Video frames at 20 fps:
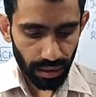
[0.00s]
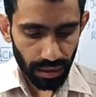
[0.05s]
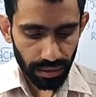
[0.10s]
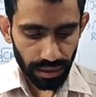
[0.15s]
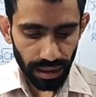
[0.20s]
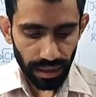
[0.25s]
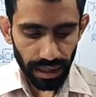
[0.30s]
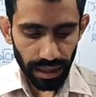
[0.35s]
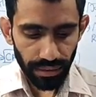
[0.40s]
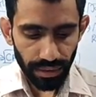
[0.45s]

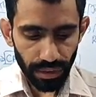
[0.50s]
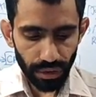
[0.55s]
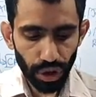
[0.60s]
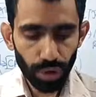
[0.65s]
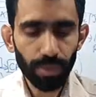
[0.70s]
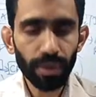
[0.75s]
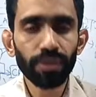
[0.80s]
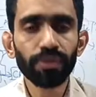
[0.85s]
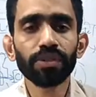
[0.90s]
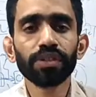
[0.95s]
11th
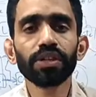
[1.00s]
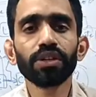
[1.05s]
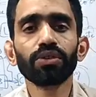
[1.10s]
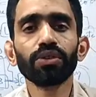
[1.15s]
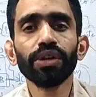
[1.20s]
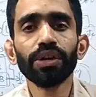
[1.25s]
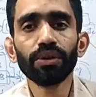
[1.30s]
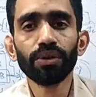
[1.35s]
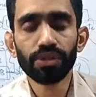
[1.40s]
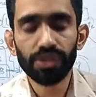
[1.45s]
topic which we are
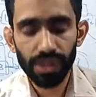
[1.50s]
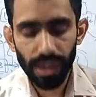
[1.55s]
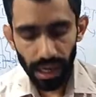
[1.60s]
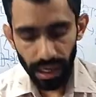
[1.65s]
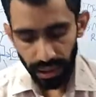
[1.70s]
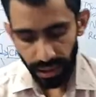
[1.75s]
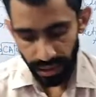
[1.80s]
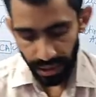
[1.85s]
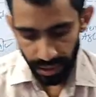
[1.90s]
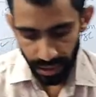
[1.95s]
going to
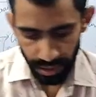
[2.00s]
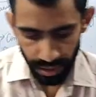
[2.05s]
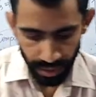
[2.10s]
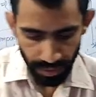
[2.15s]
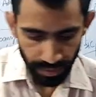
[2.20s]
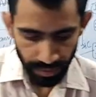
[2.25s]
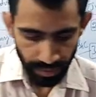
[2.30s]
start is